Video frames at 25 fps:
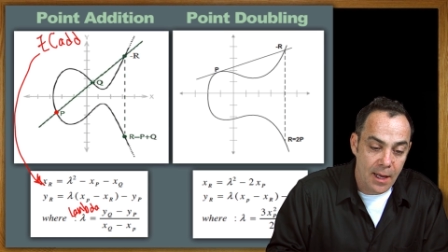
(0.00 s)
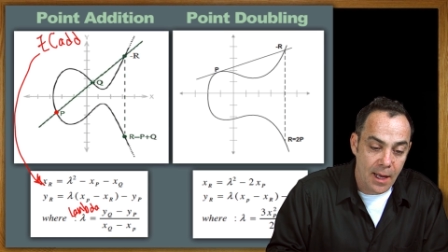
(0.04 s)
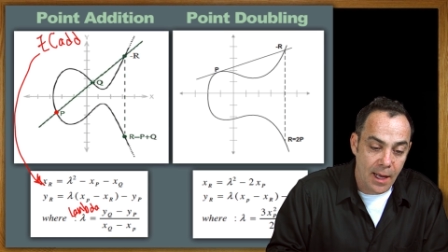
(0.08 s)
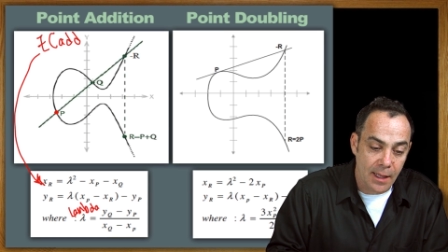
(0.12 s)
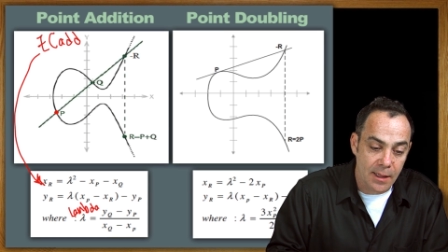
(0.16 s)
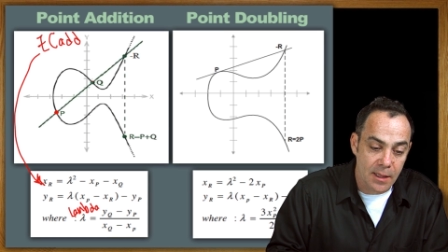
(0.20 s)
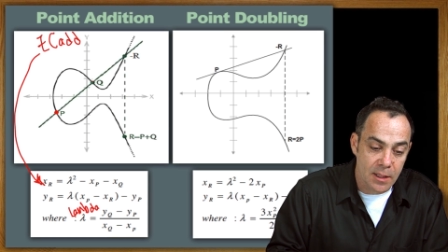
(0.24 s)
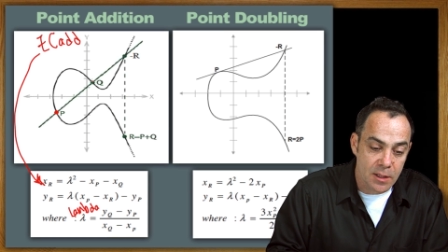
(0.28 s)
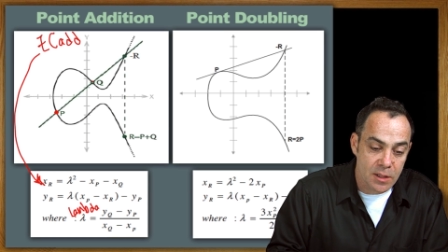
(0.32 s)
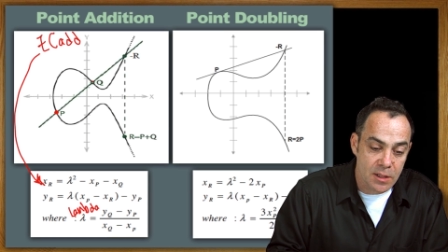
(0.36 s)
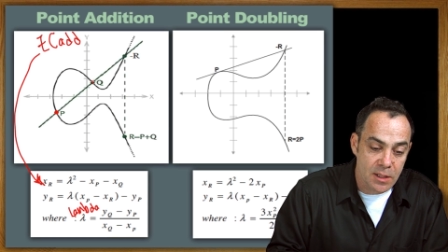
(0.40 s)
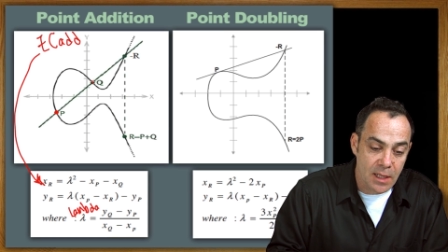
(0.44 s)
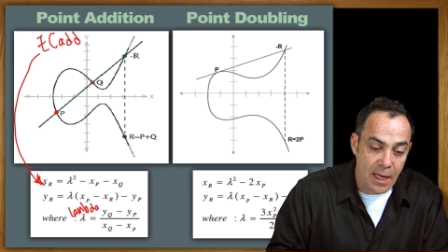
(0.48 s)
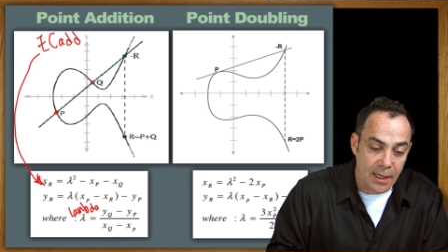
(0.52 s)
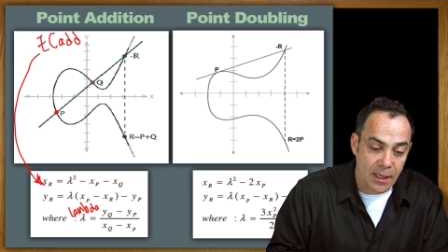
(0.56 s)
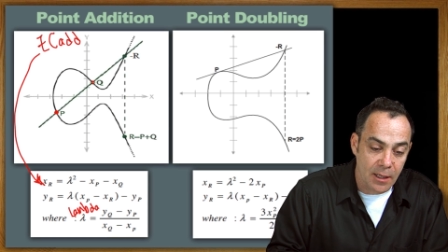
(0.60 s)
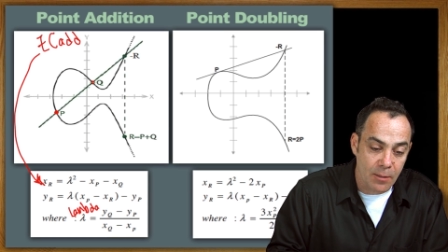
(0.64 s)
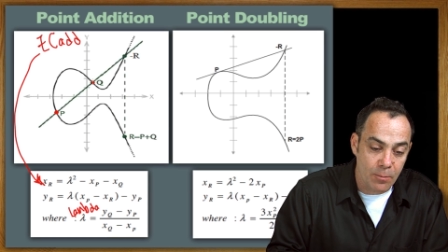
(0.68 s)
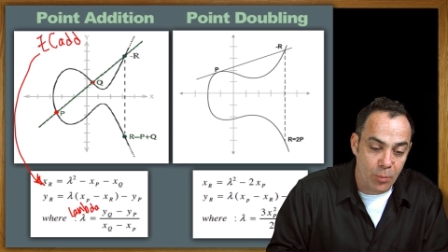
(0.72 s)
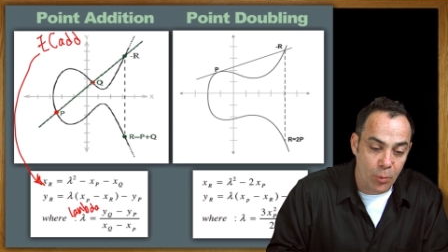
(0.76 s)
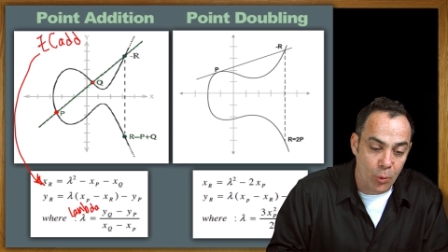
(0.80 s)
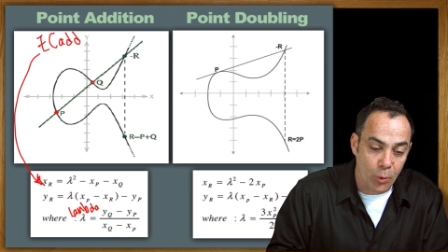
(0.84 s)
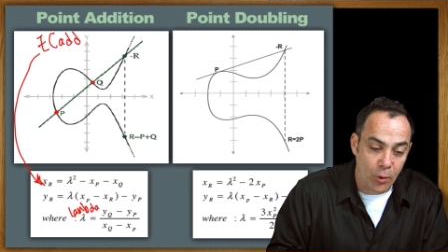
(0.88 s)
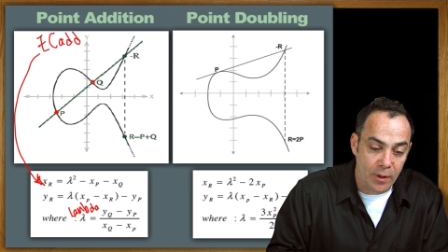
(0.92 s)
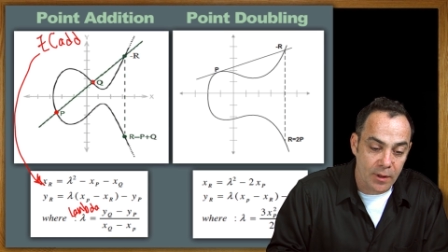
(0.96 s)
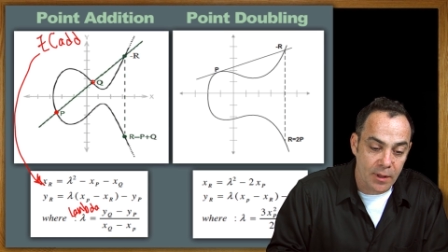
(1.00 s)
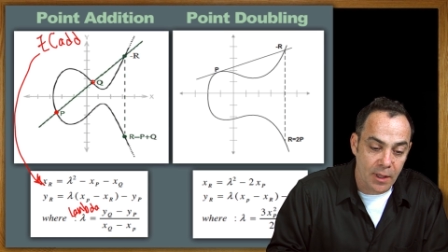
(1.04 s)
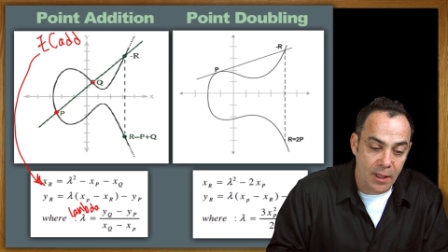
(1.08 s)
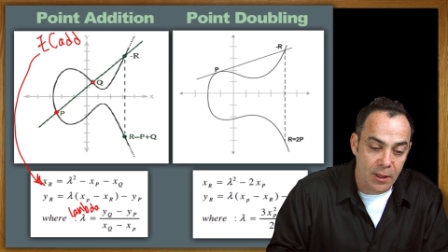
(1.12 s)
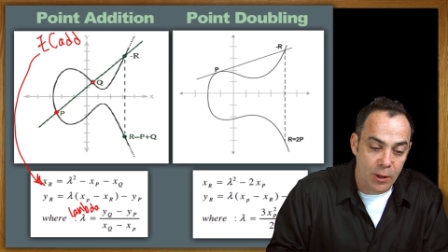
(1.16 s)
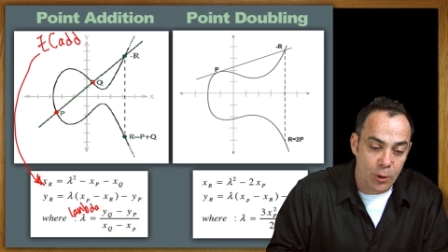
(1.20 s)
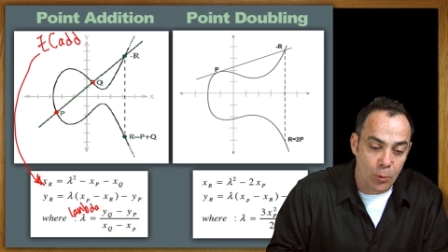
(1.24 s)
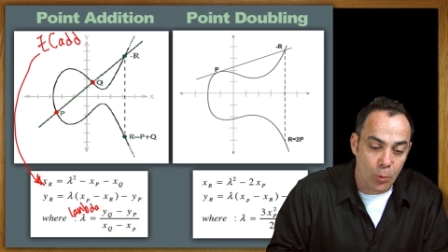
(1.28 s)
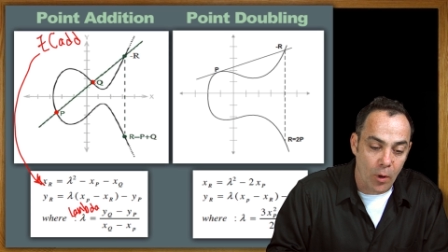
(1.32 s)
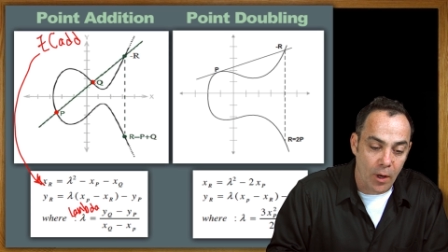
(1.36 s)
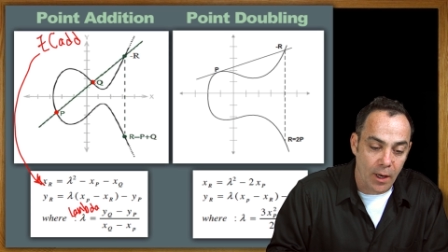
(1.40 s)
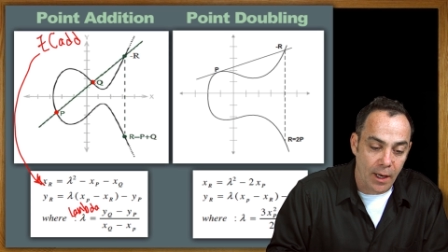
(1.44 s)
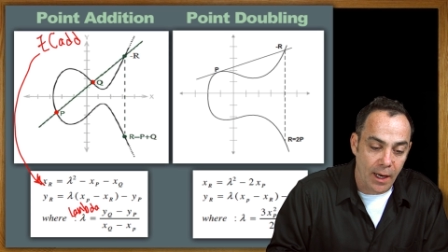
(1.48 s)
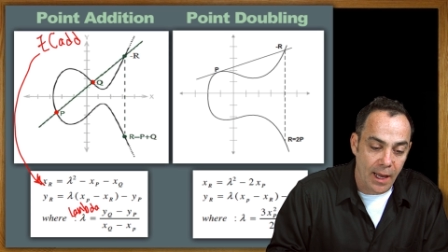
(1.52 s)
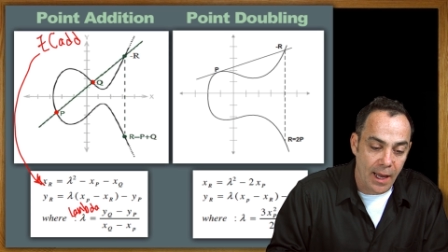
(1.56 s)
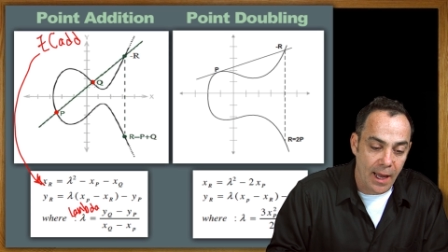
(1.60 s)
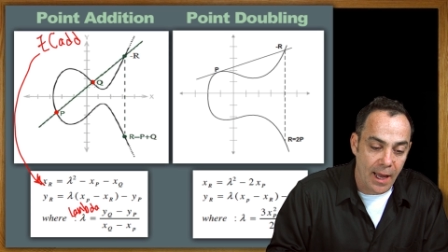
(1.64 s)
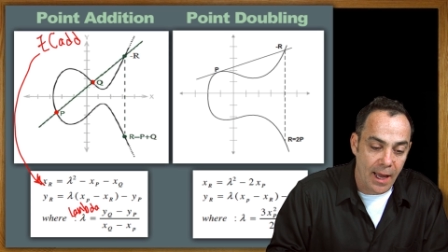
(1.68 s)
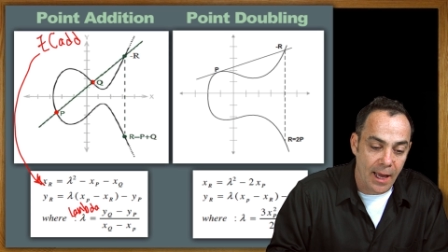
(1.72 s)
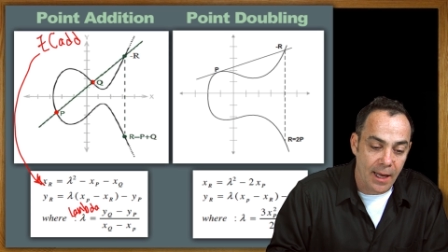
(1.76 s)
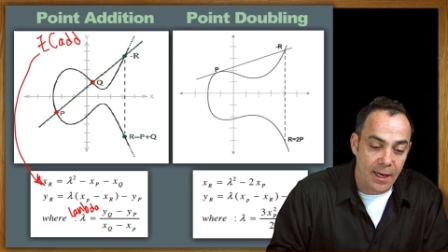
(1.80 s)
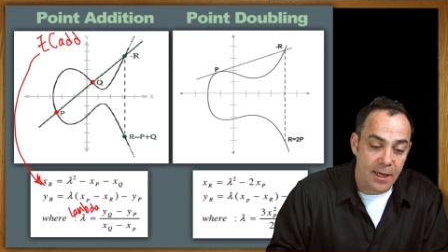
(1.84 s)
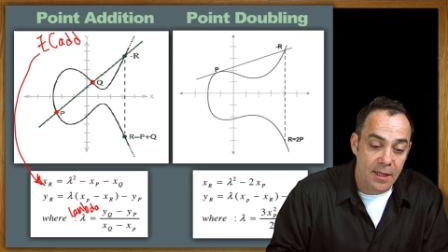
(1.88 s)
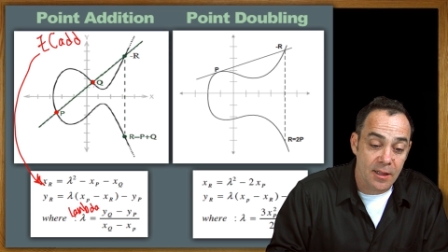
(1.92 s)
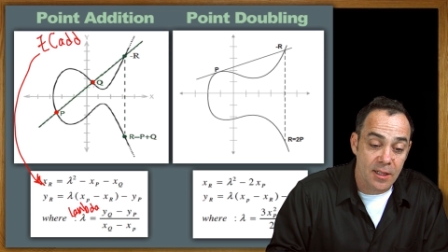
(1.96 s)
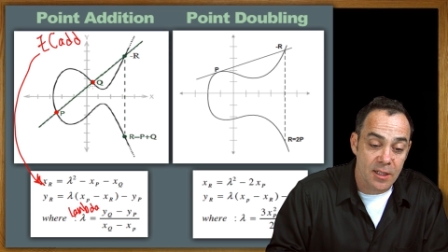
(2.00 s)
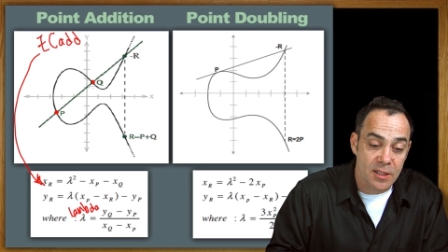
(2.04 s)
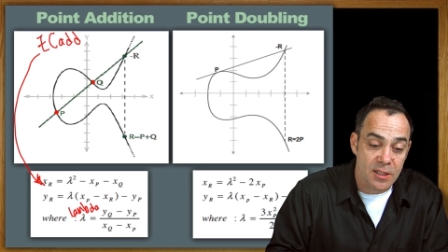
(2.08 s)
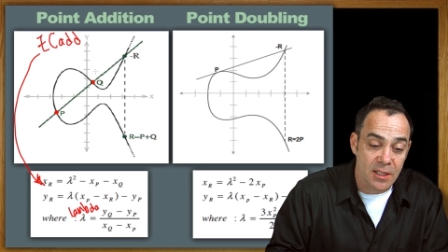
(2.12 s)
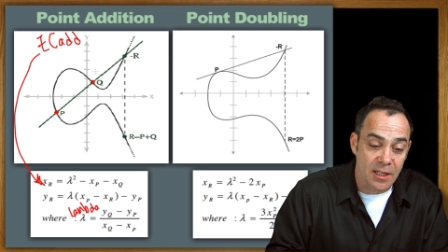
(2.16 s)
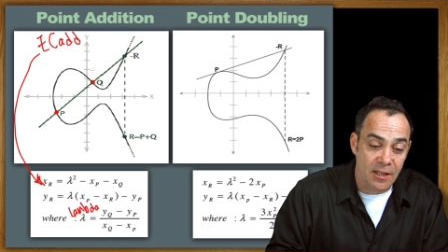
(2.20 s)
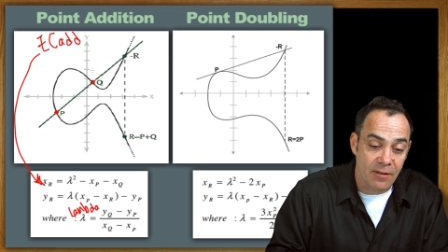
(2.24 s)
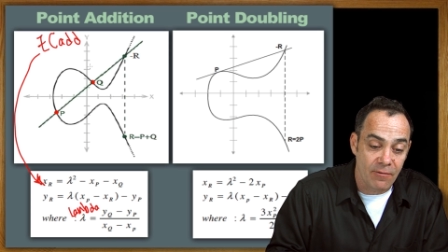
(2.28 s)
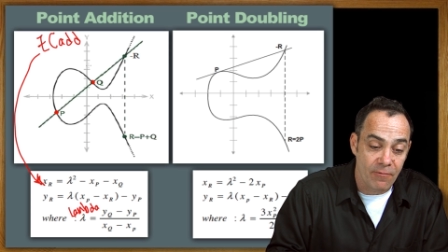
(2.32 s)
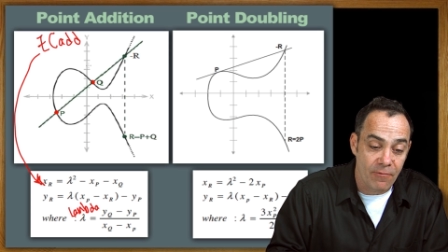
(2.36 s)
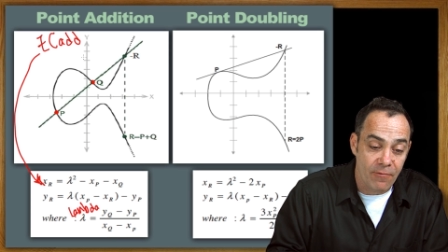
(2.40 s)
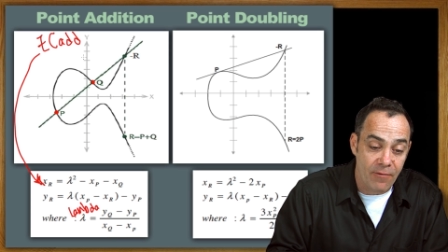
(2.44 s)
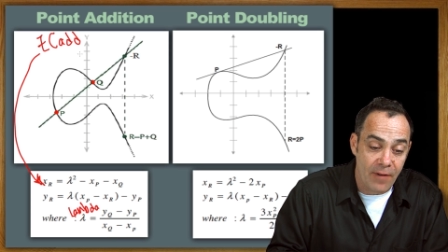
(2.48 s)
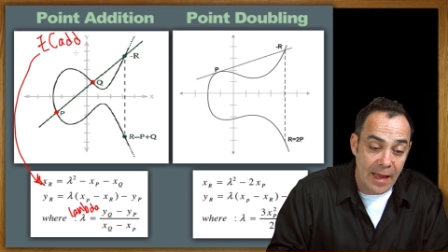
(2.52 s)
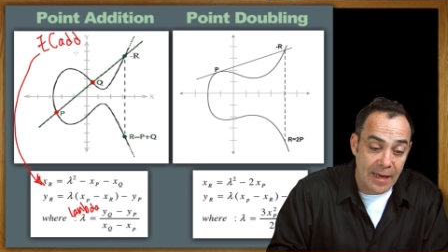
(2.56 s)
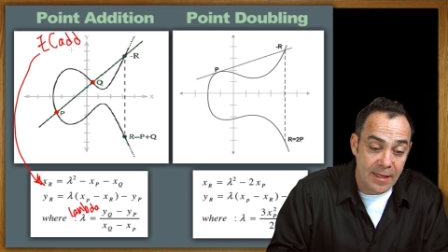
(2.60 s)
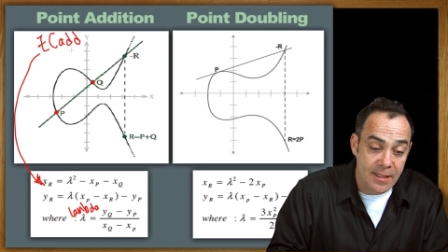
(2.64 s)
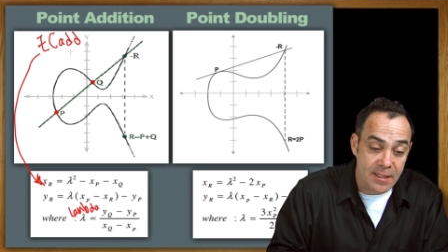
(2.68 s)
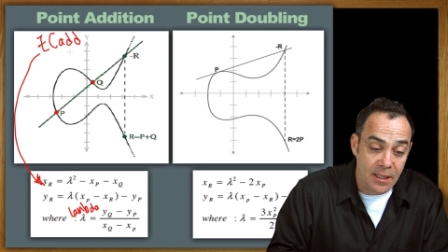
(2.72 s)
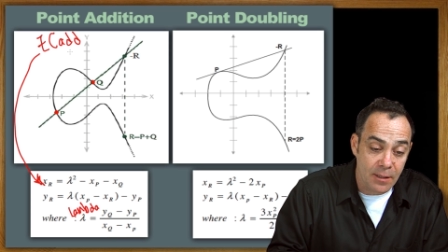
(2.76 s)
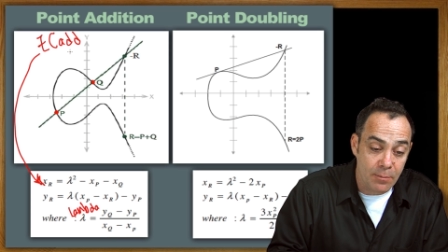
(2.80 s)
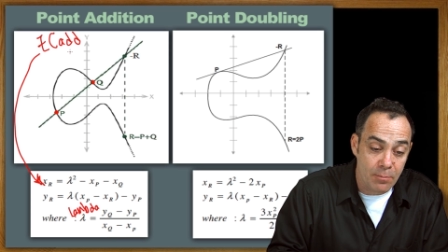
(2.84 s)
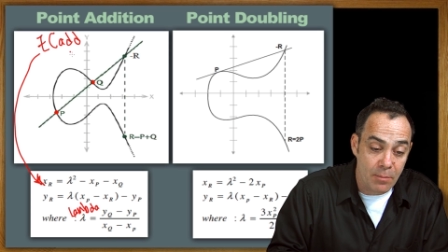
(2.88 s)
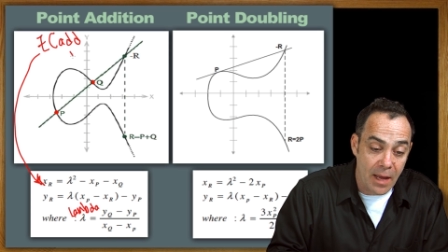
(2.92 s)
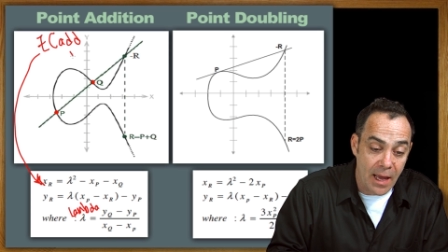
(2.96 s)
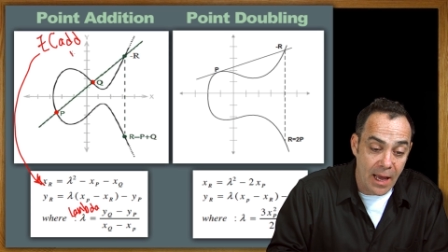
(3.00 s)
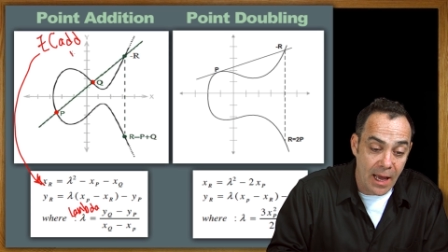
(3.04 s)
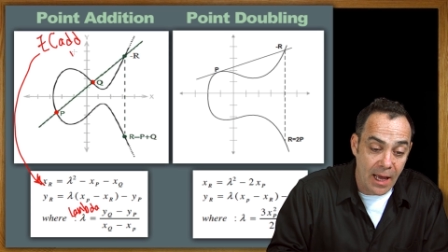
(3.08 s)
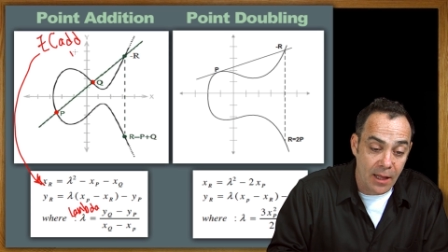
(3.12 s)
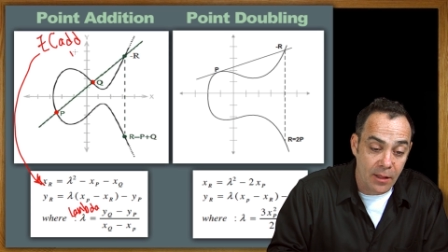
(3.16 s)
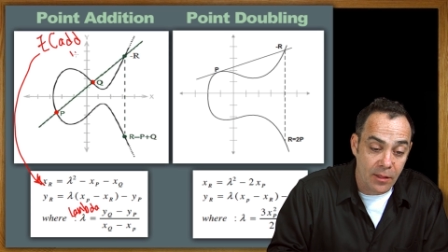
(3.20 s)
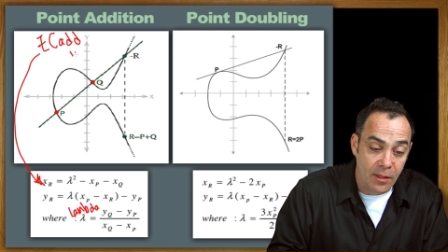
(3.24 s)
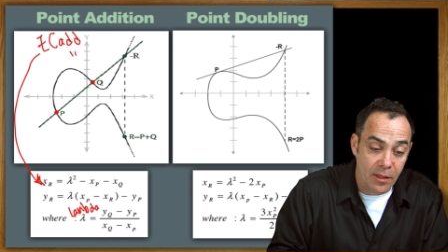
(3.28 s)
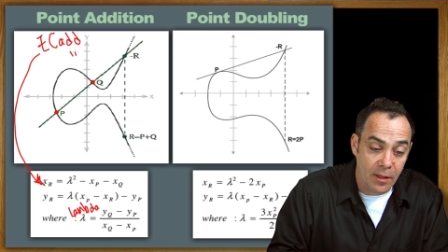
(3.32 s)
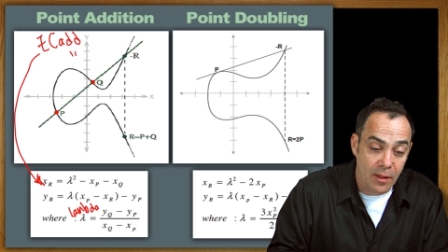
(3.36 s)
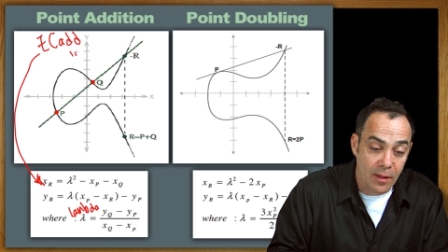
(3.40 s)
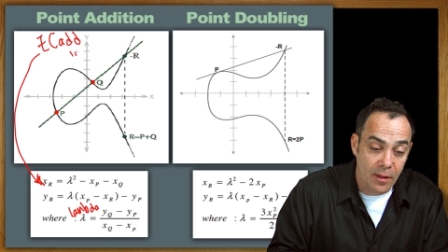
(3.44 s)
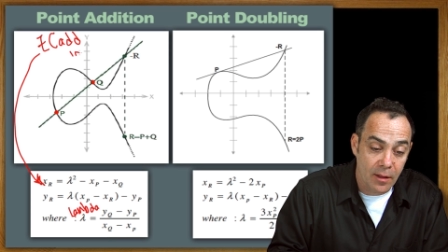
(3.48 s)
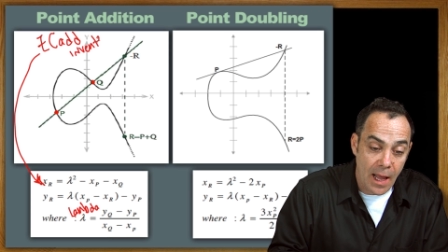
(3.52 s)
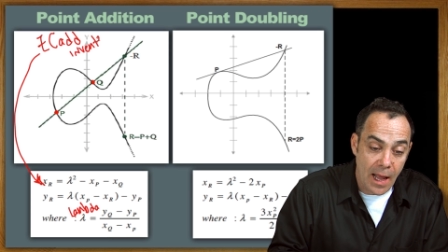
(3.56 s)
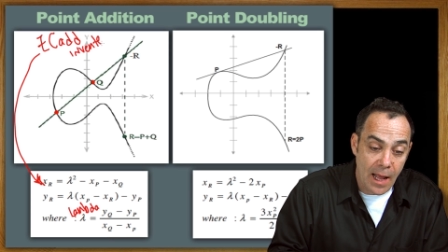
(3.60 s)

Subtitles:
and the second point that you want to add in this invented math,